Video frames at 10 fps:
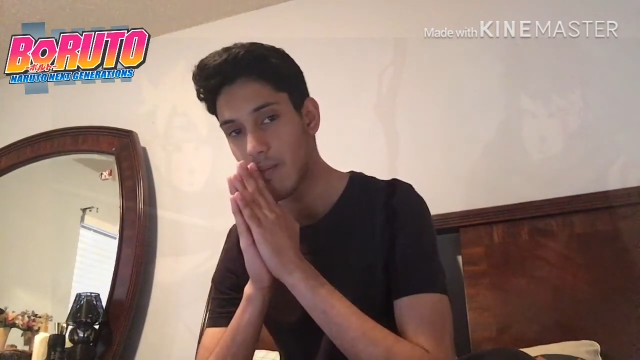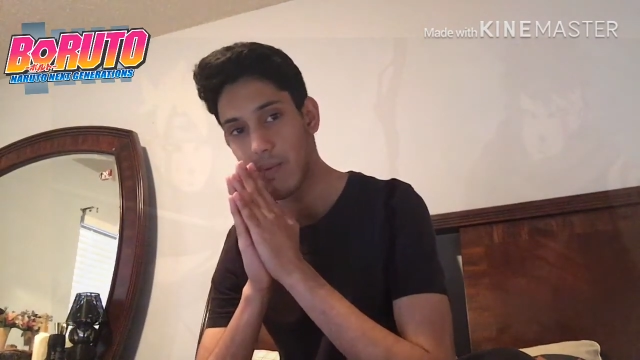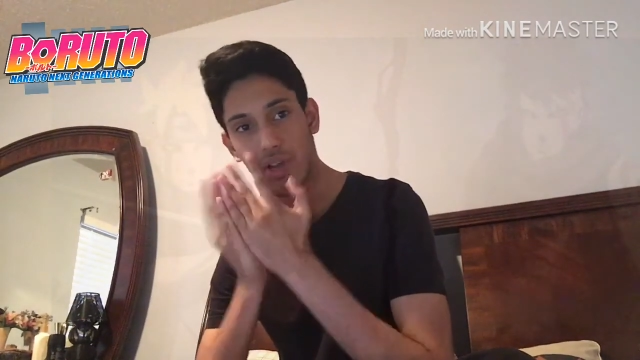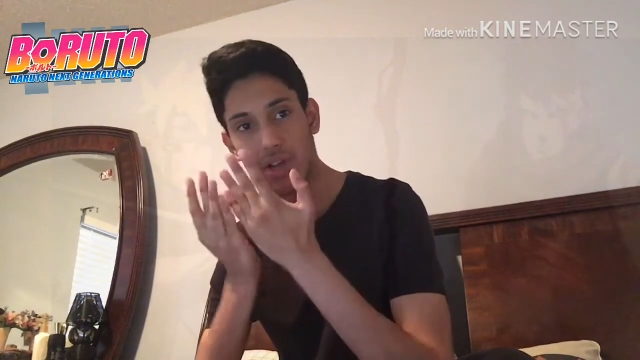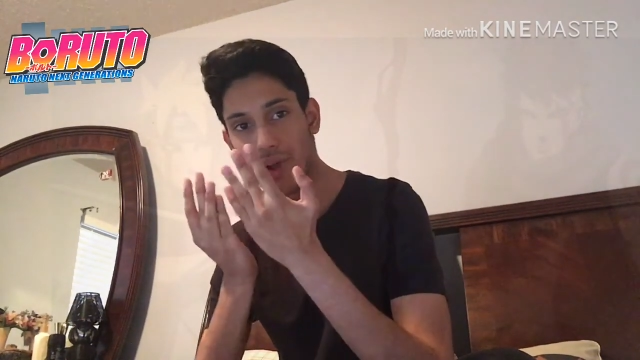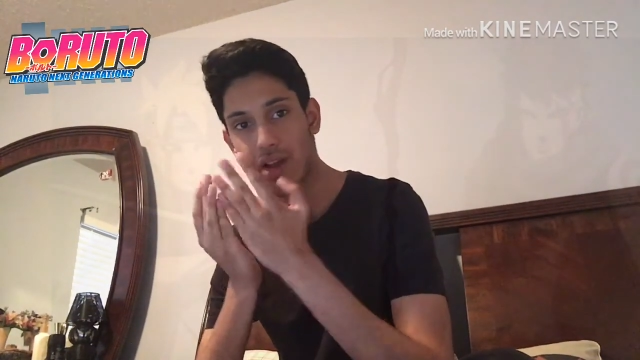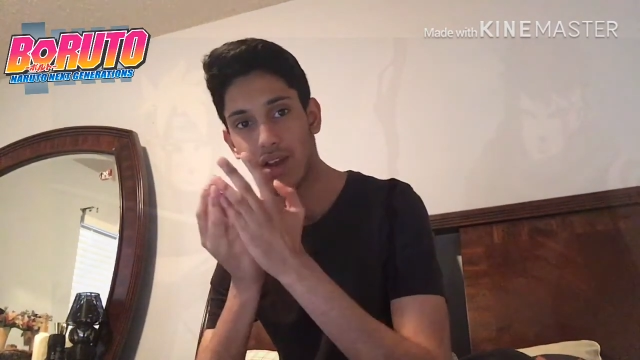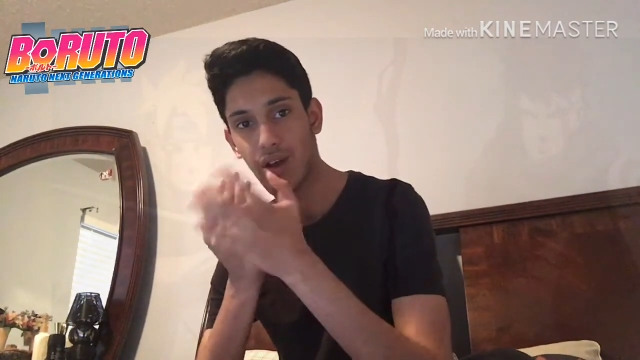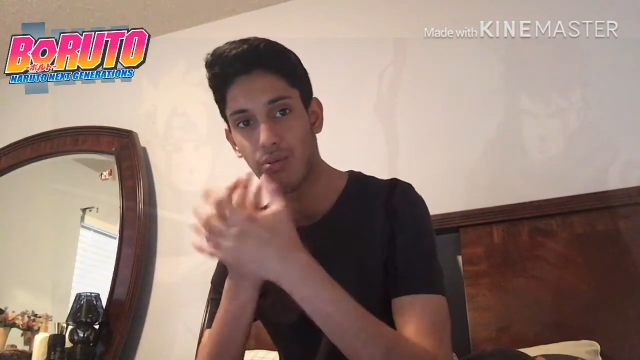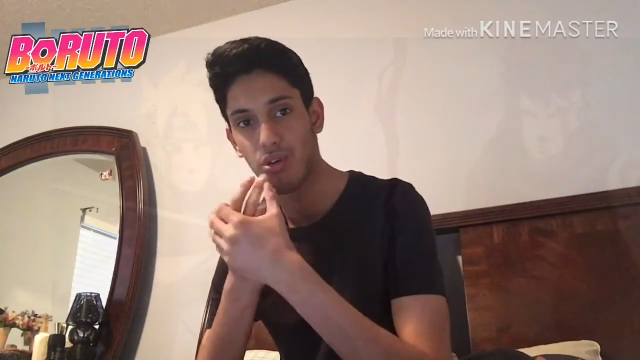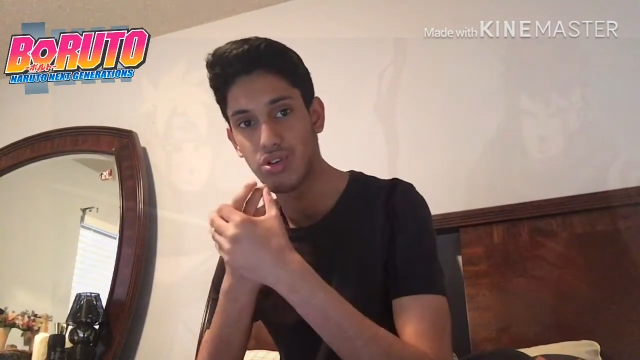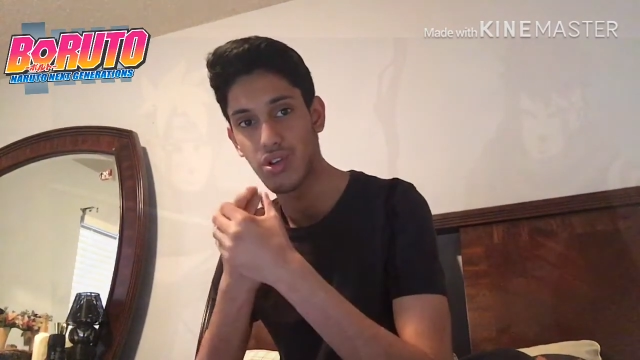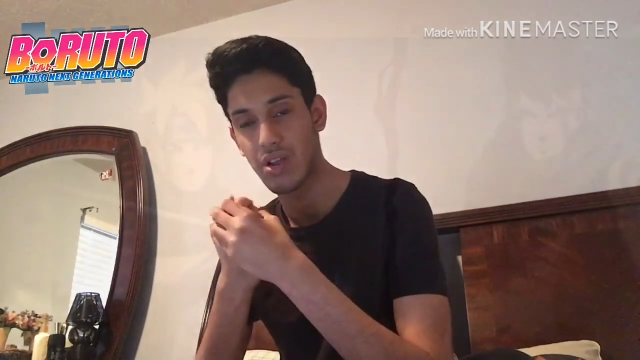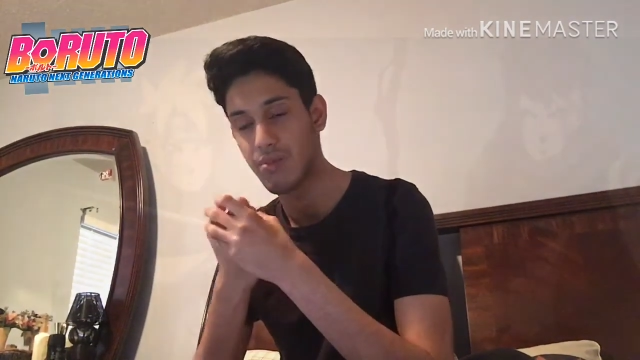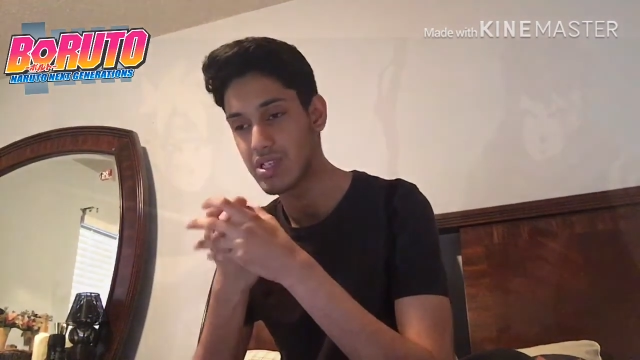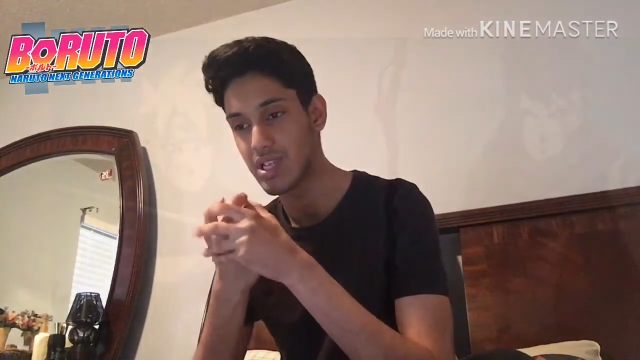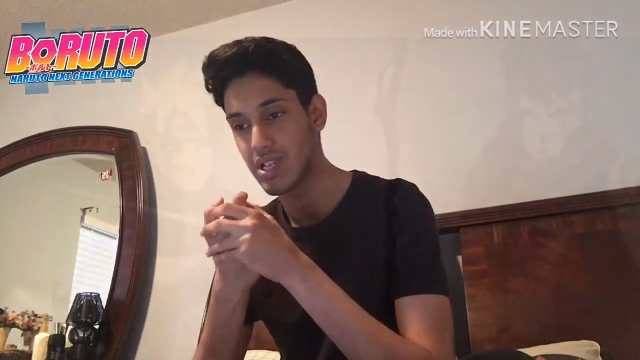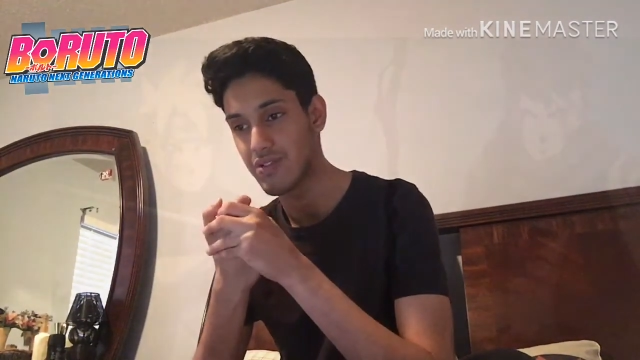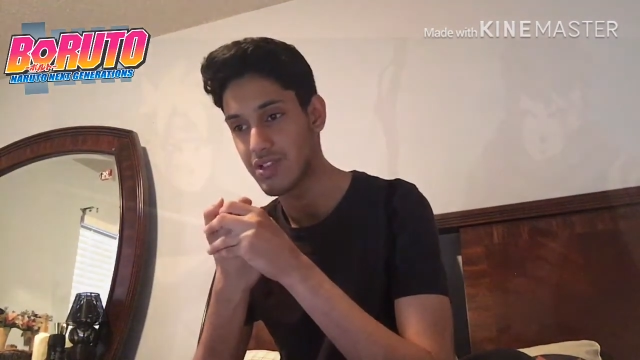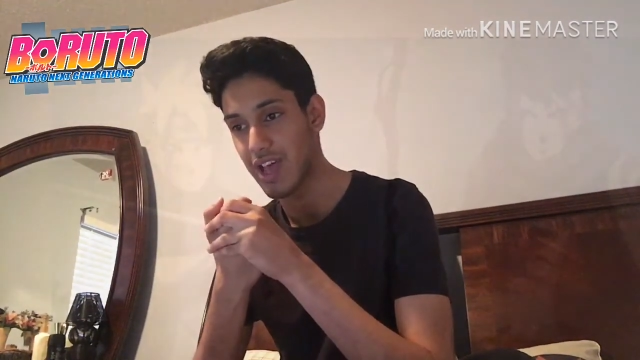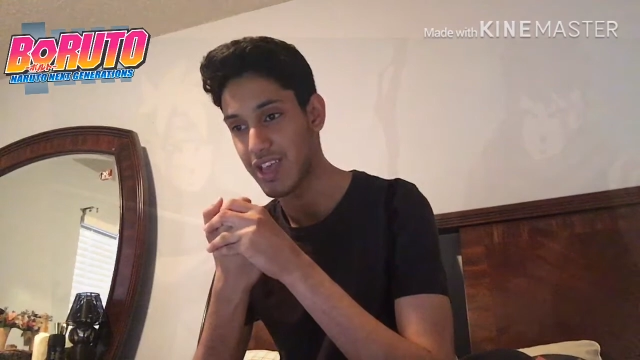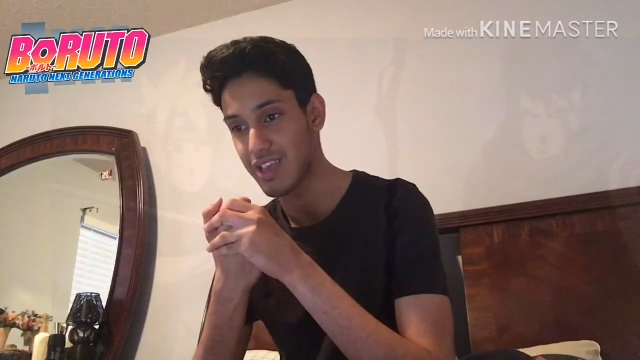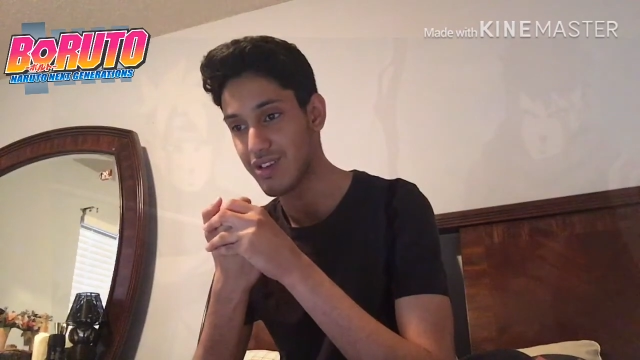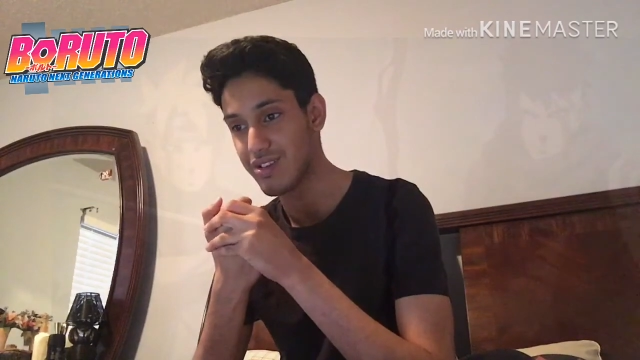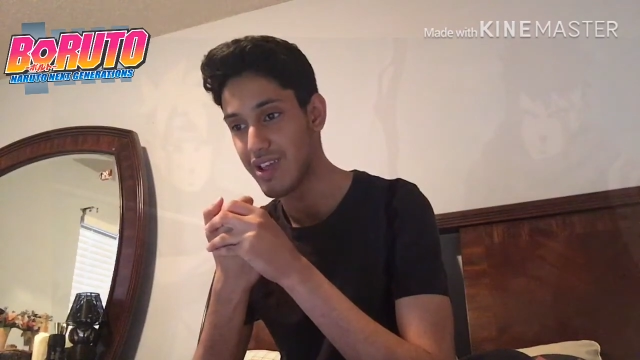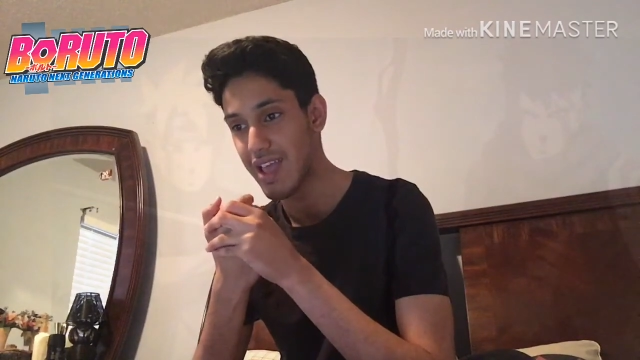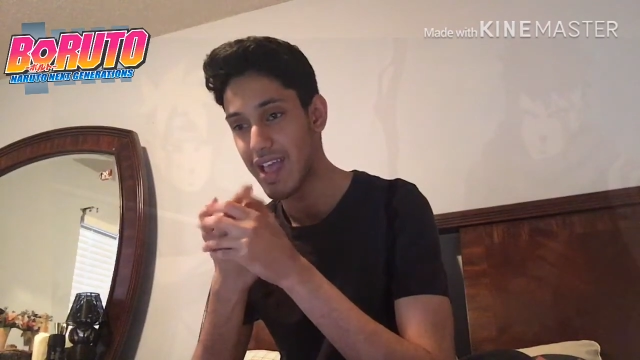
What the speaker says: But right now, Boruto anime is not even that good.